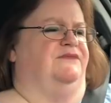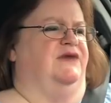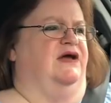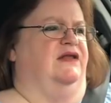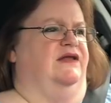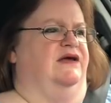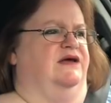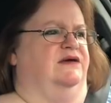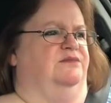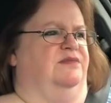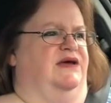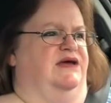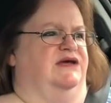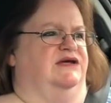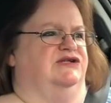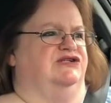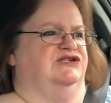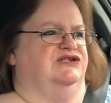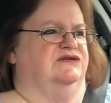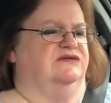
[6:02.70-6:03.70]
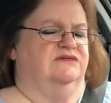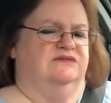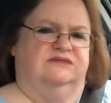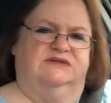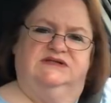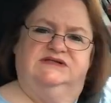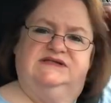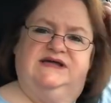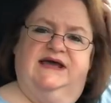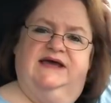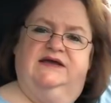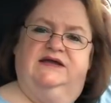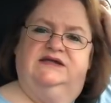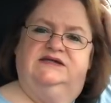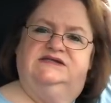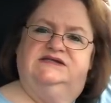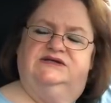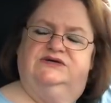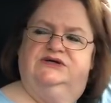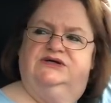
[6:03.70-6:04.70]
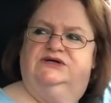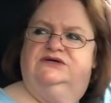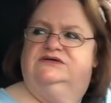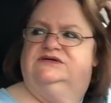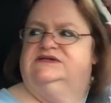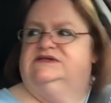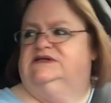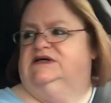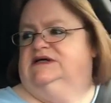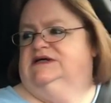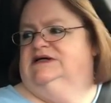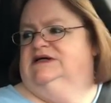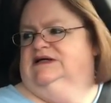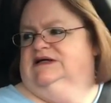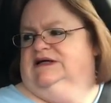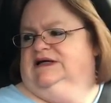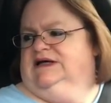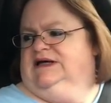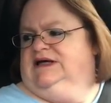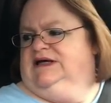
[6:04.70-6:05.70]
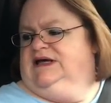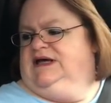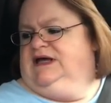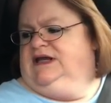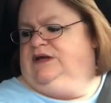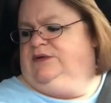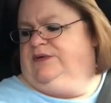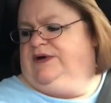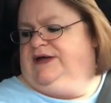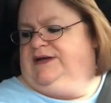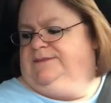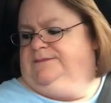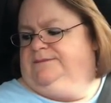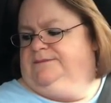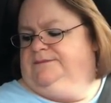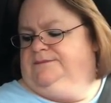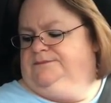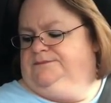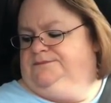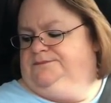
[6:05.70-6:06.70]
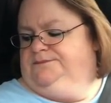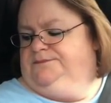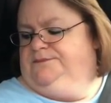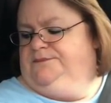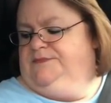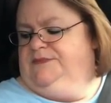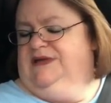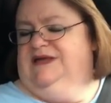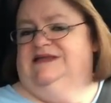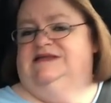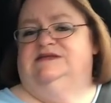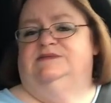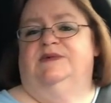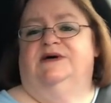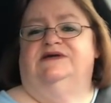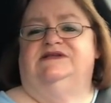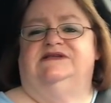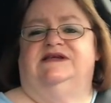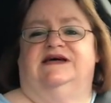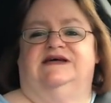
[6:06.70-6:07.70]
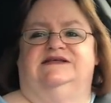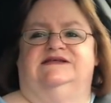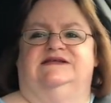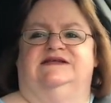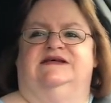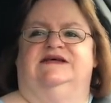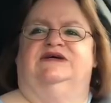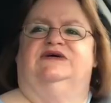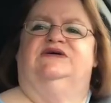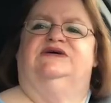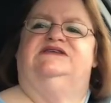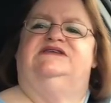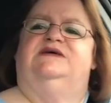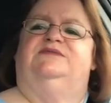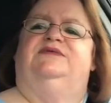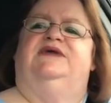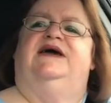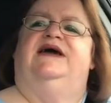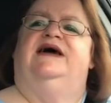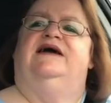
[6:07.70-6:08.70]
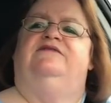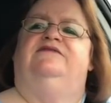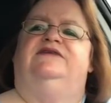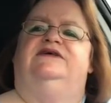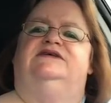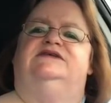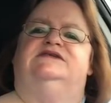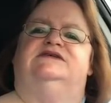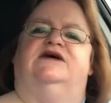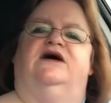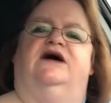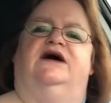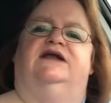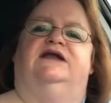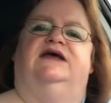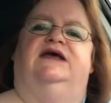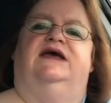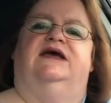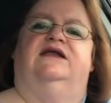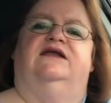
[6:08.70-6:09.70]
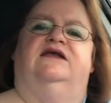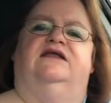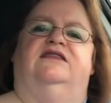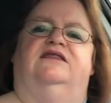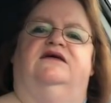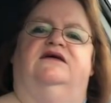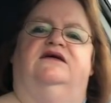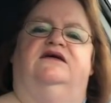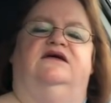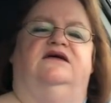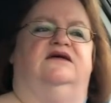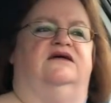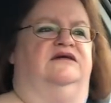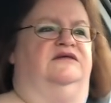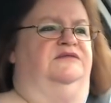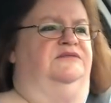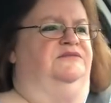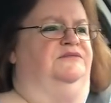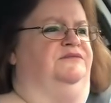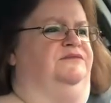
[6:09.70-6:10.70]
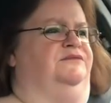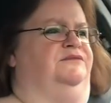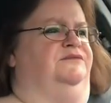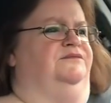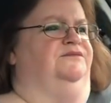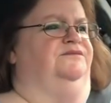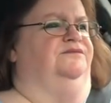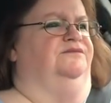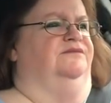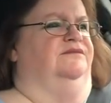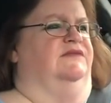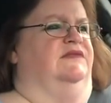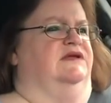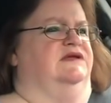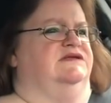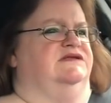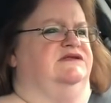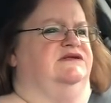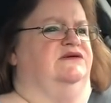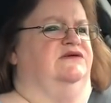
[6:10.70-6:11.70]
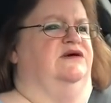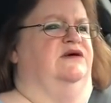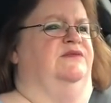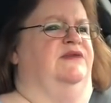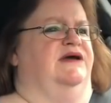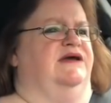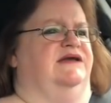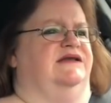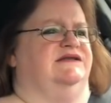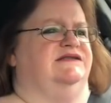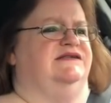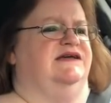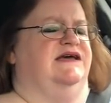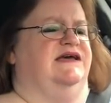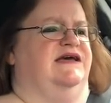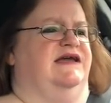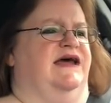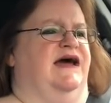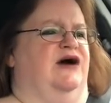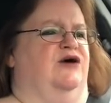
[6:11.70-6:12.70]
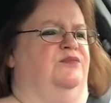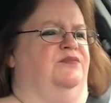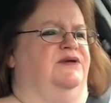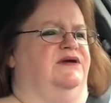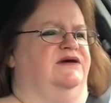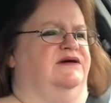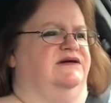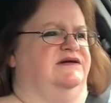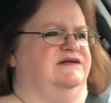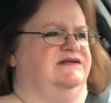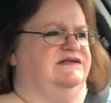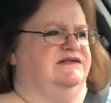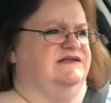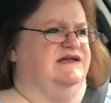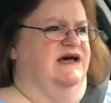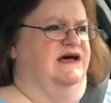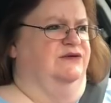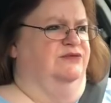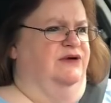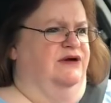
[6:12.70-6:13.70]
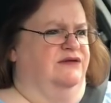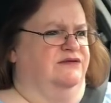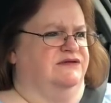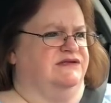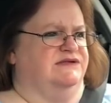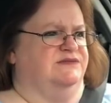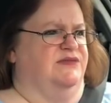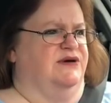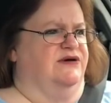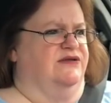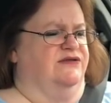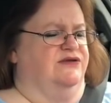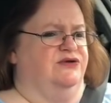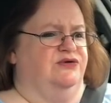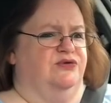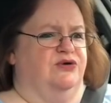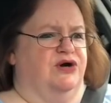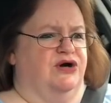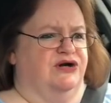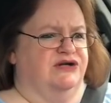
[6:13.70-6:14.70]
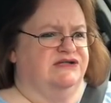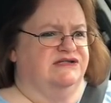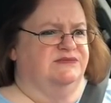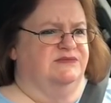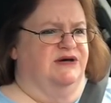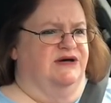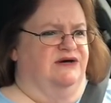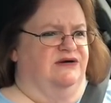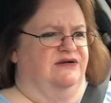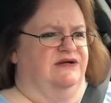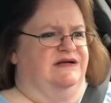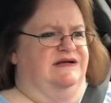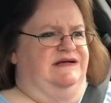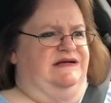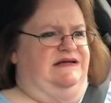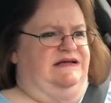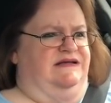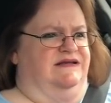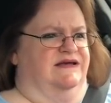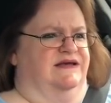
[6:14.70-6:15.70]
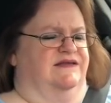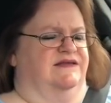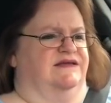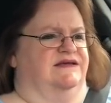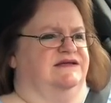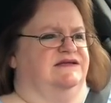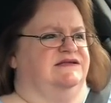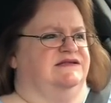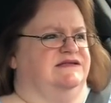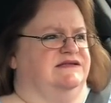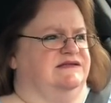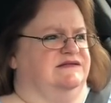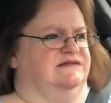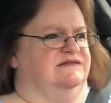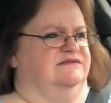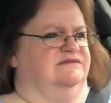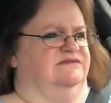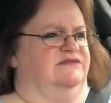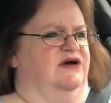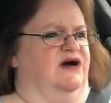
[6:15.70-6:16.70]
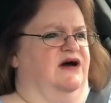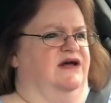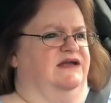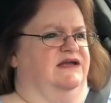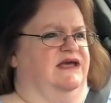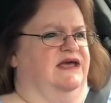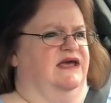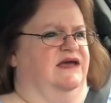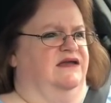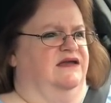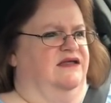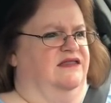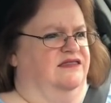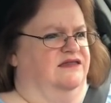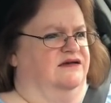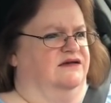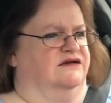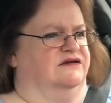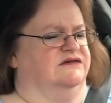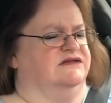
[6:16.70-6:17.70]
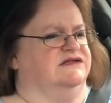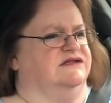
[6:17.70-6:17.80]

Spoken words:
I like beige, the tan interiors. Anyway, it smells nice in here, except I have this cotton candy thing. So I might take it out because I'd rather smell the new car smell than this cotton candy thing.